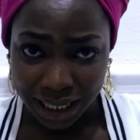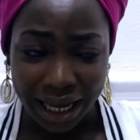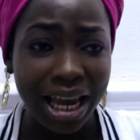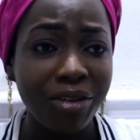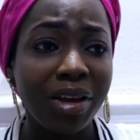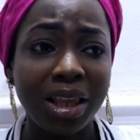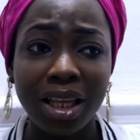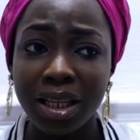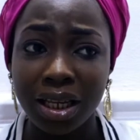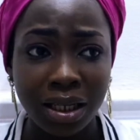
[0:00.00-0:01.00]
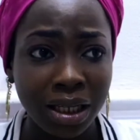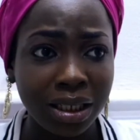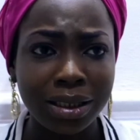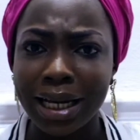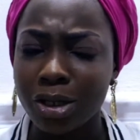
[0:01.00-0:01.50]
Like, everything they
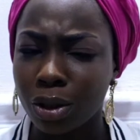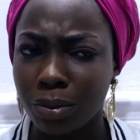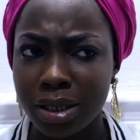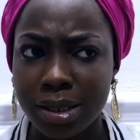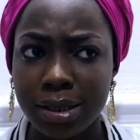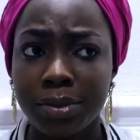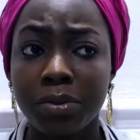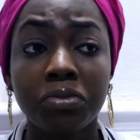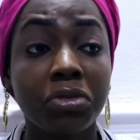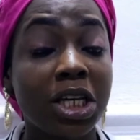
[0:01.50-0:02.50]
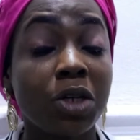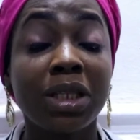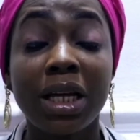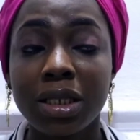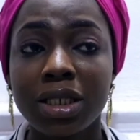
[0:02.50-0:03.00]
need, I submitted it.